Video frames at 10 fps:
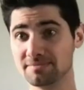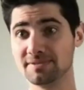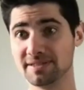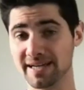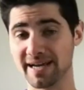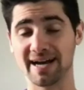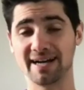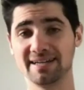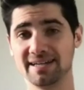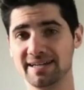
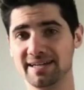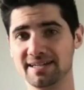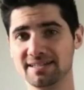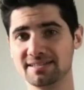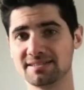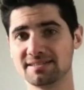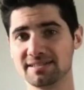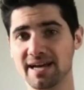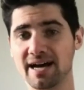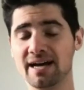Yeah, it is.
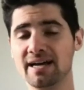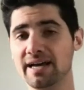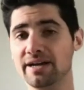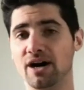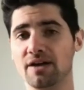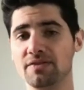Yeah. And on